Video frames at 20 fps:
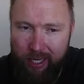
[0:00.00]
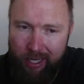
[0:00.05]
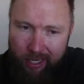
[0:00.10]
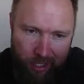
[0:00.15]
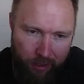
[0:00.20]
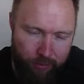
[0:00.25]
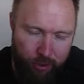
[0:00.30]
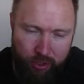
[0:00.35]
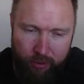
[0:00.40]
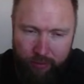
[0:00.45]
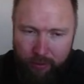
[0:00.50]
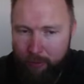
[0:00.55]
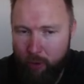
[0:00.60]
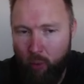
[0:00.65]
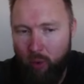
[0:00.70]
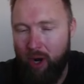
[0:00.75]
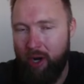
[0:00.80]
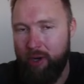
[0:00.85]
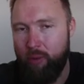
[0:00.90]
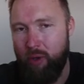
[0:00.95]
income stream number
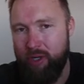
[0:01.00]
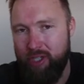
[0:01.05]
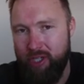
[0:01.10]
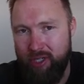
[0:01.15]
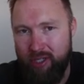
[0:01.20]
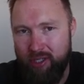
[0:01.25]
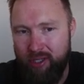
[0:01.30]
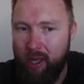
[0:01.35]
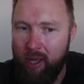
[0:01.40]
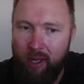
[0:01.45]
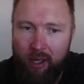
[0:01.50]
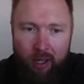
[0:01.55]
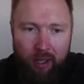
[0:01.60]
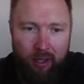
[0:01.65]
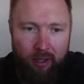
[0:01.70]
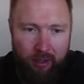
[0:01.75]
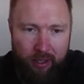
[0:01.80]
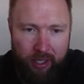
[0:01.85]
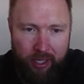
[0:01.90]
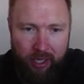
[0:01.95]
one, which is
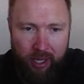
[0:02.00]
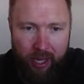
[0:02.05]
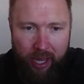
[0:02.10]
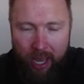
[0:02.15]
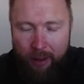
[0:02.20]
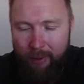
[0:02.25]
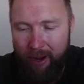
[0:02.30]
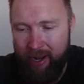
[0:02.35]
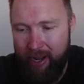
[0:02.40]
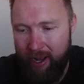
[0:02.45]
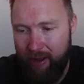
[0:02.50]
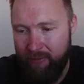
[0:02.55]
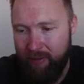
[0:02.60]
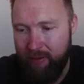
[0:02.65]
the MIF